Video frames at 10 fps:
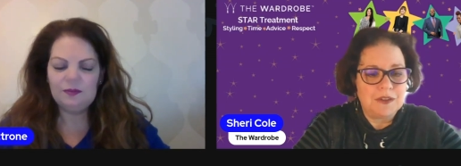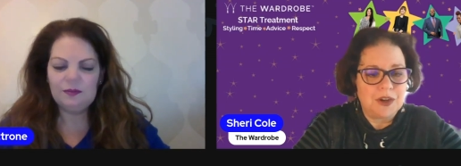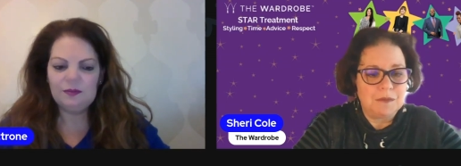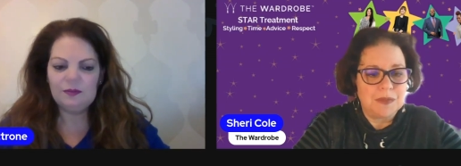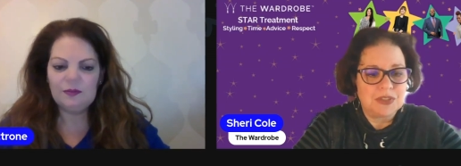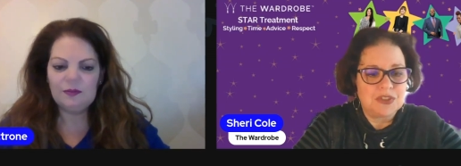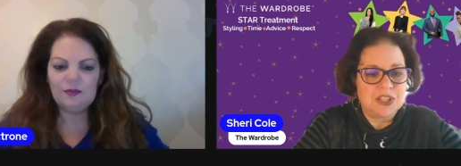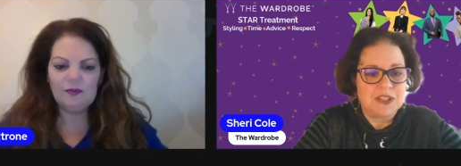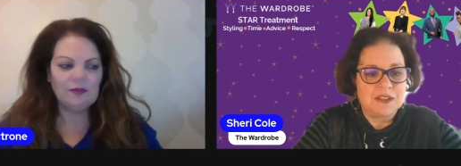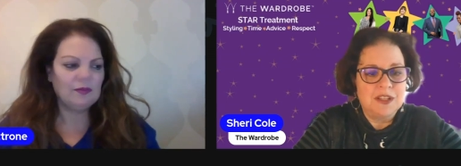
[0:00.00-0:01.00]
Speaker 1: our
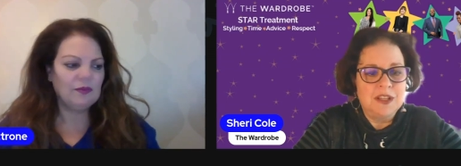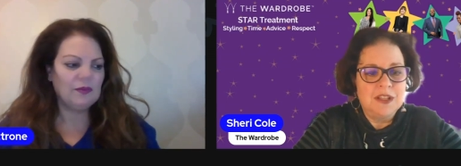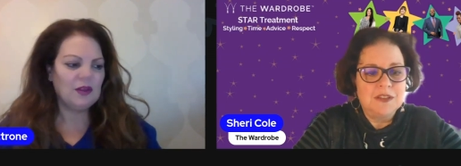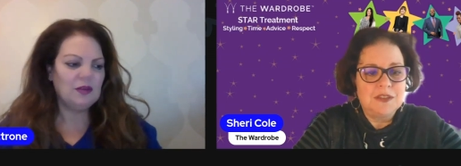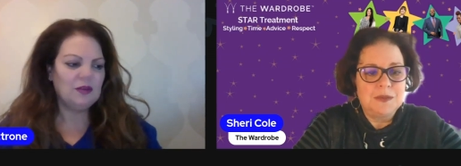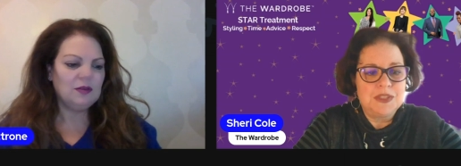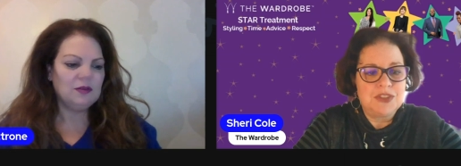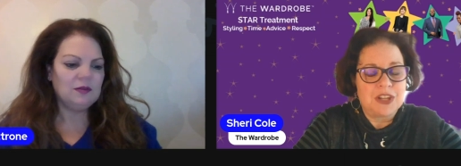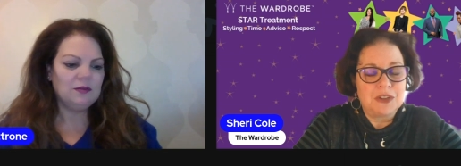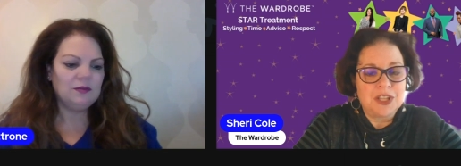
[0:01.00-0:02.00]
mission to be
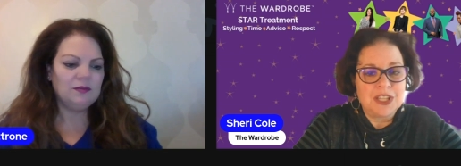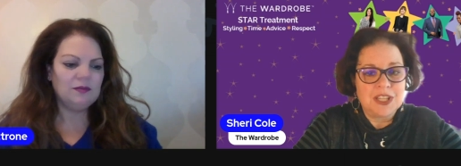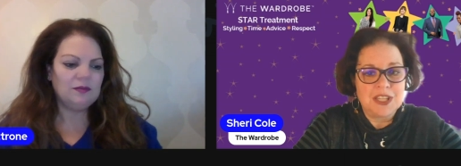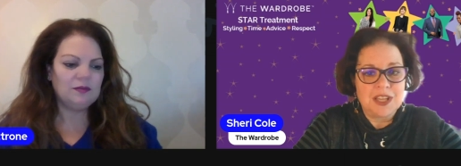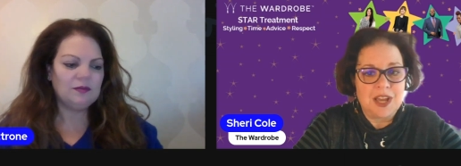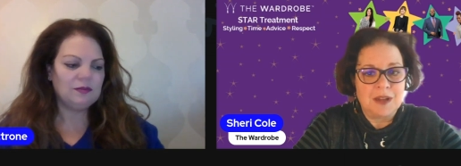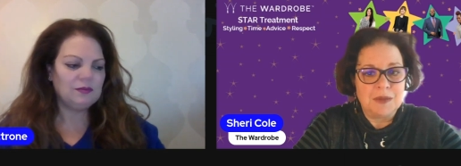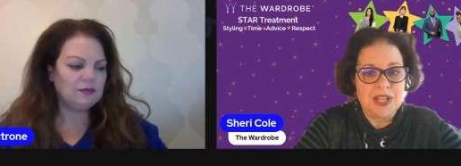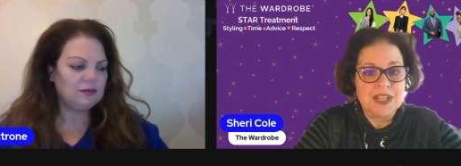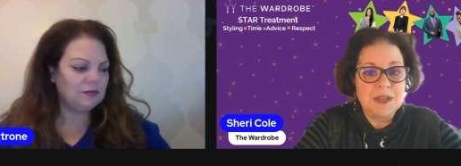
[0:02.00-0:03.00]
generally
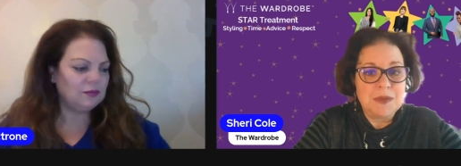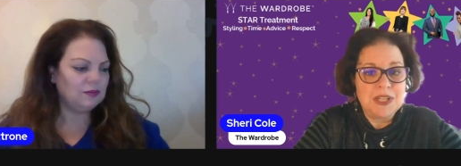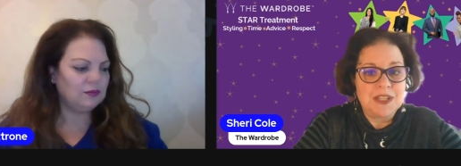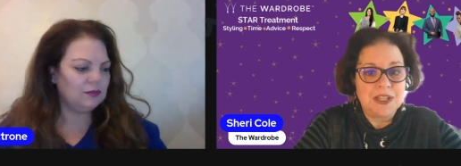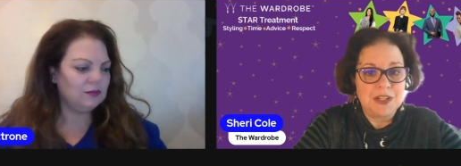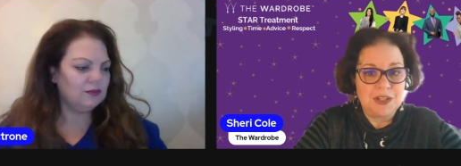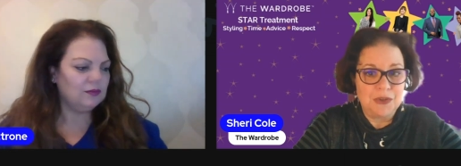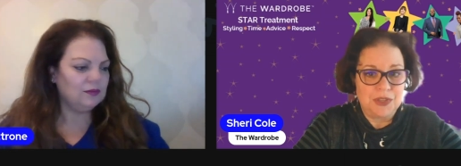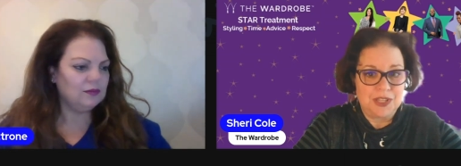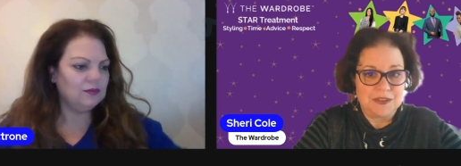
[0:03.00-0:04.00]
um, eliminating
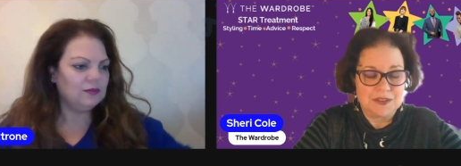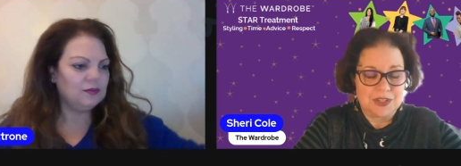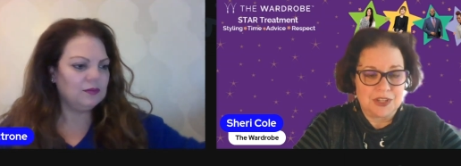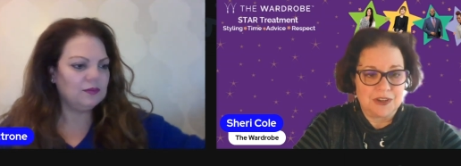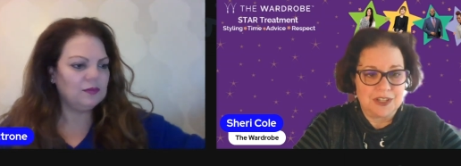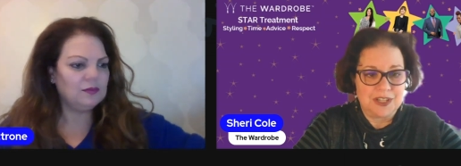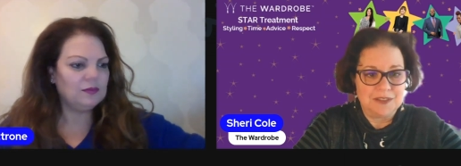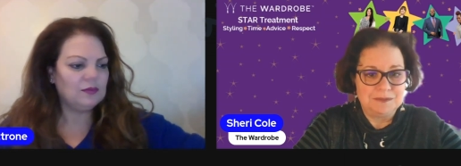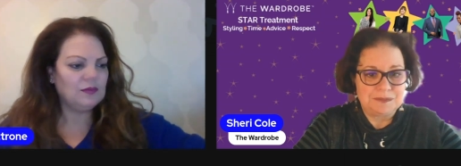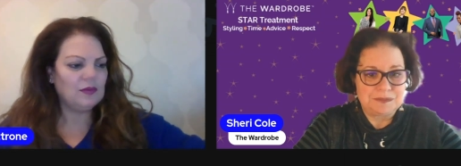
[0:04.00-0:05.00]
clothing
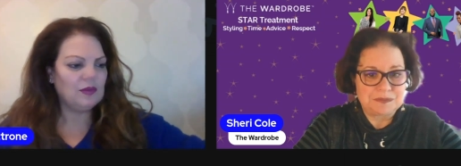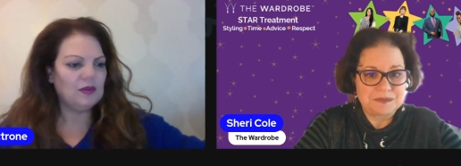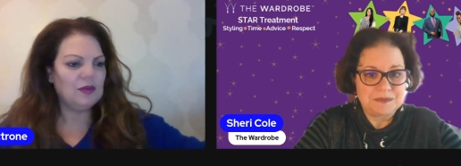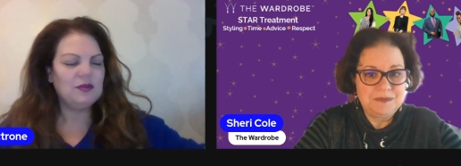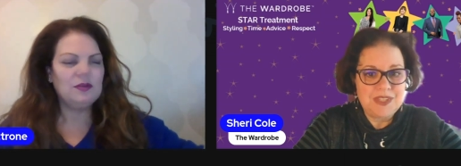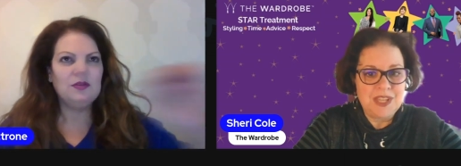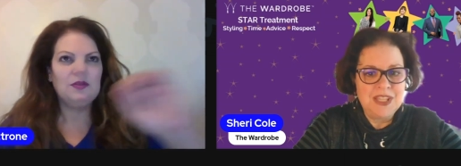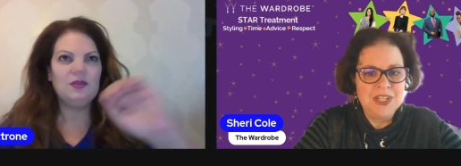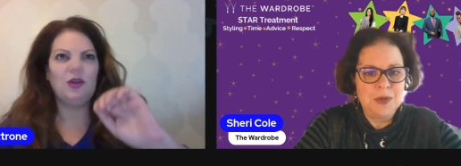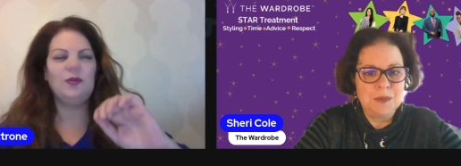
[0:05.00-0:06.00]
insecurity.
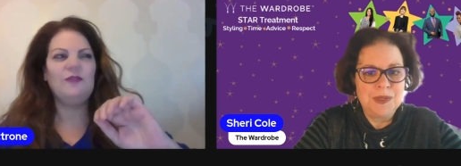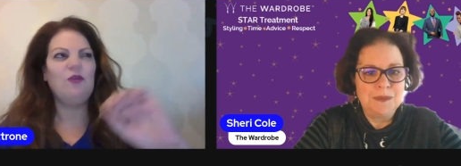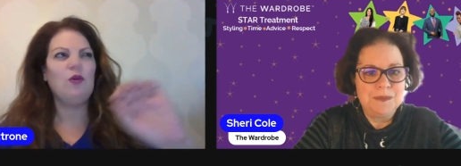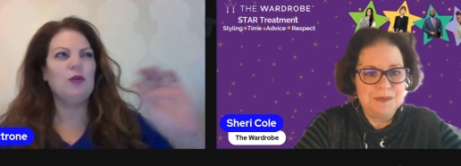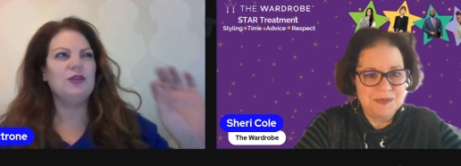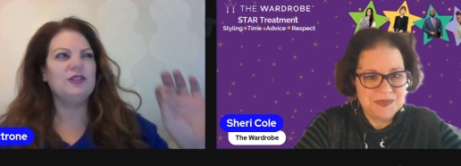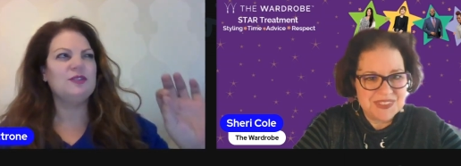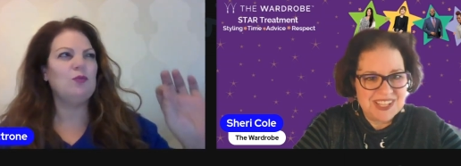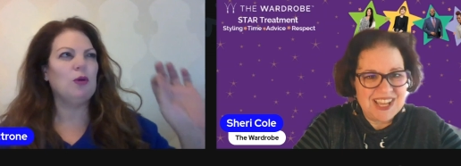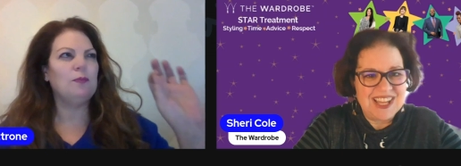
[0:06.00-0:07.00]
You so know,
Speaker 2: before it
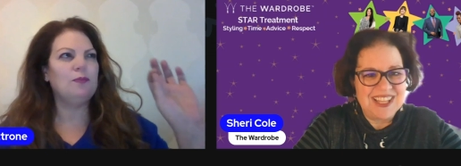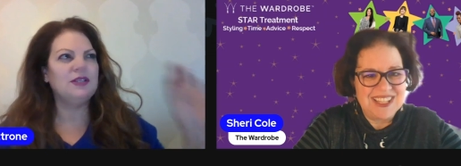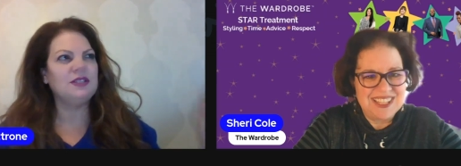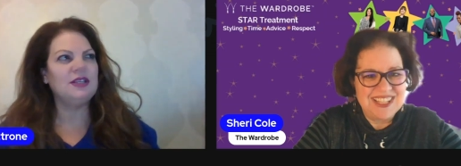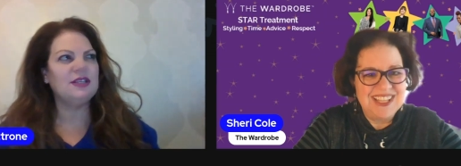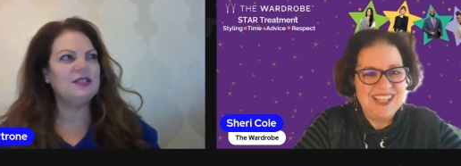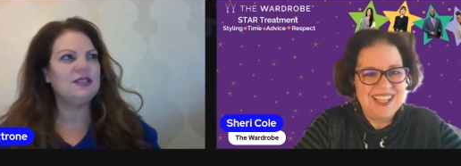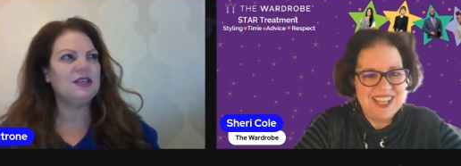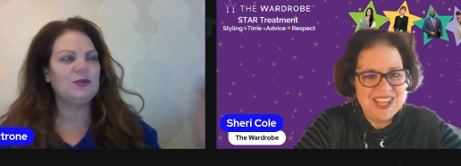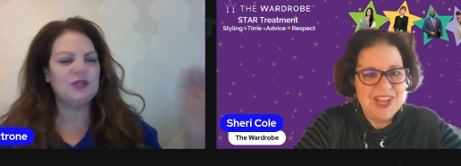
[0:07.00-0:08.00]
was more yeah.
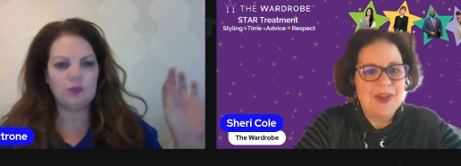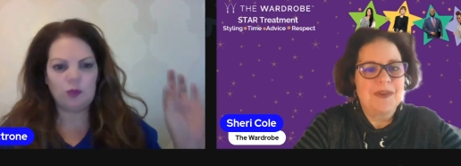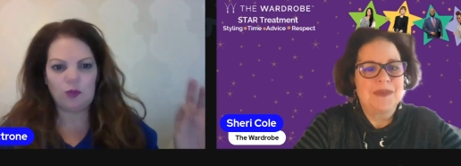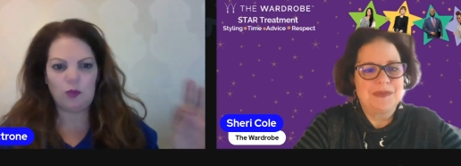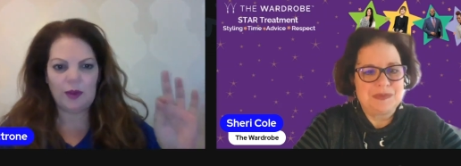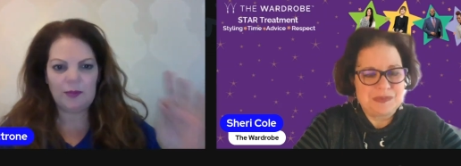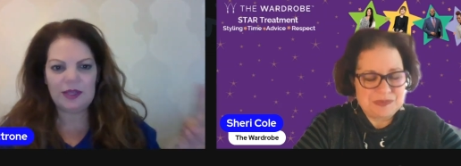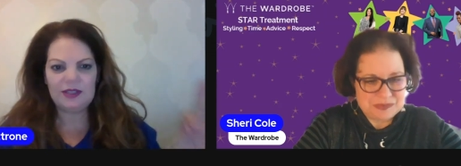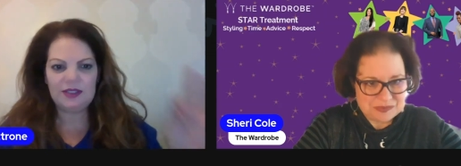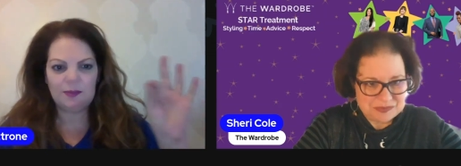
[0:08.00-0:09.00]
business, it was
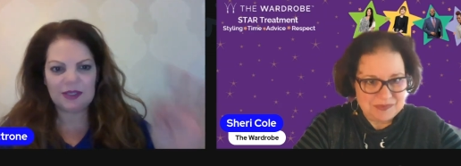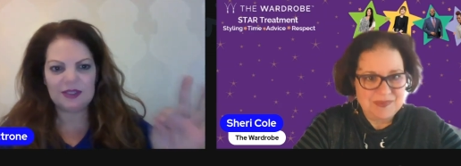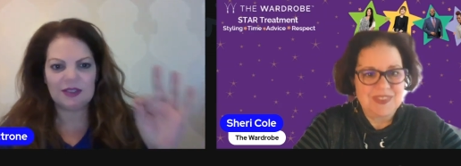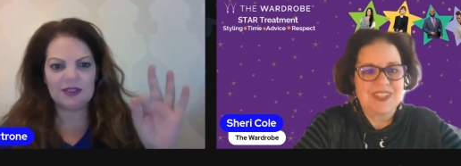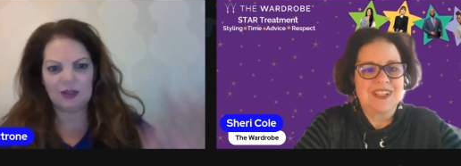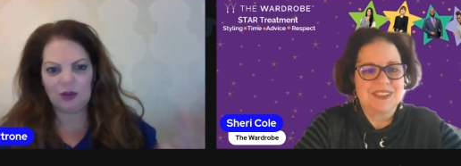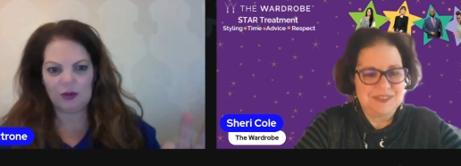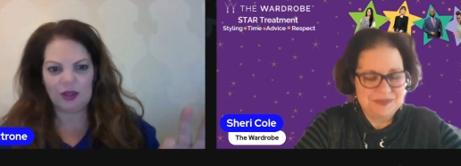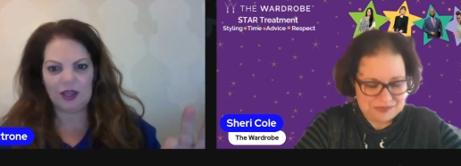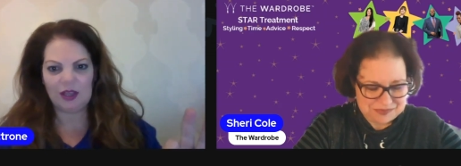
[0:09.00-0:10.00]
women's business
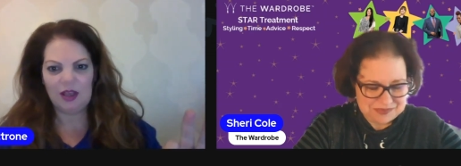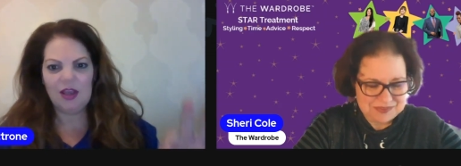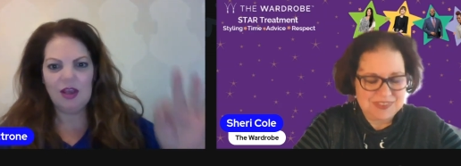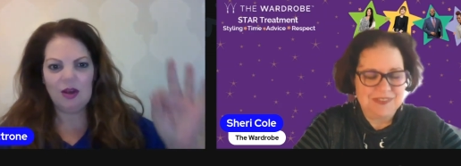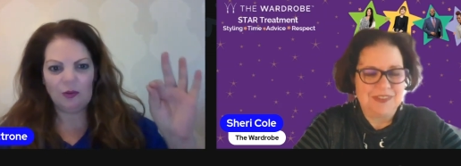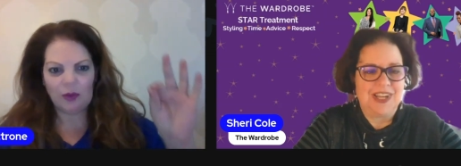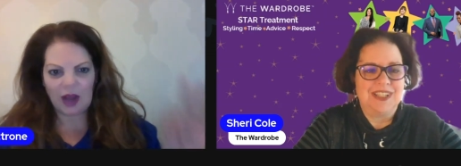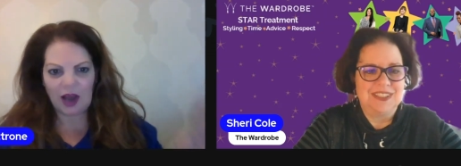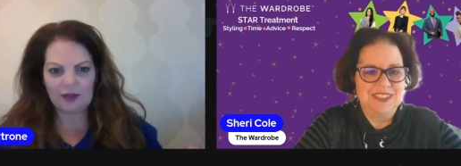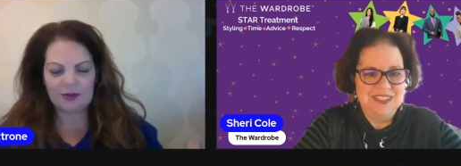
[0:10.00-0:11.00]
clothing. Right. When
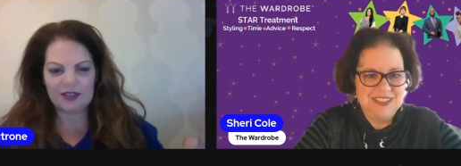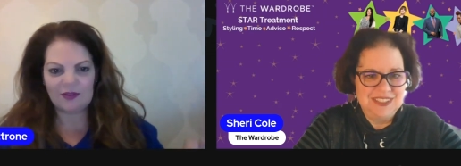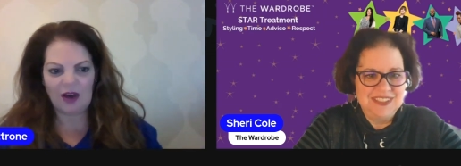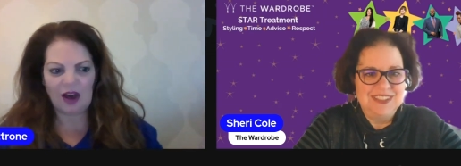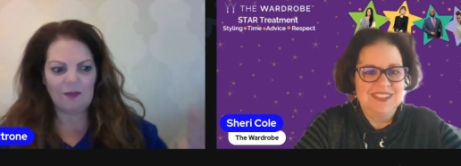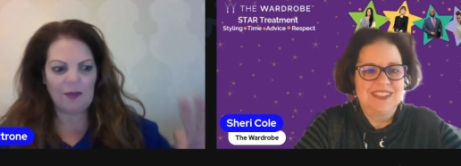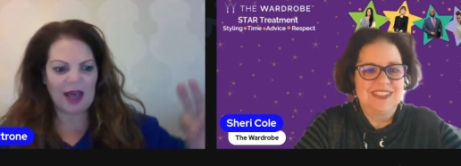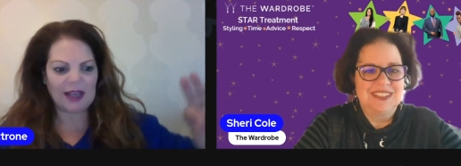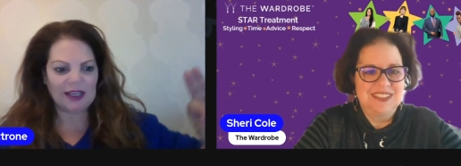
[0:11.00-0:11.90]
I was involved back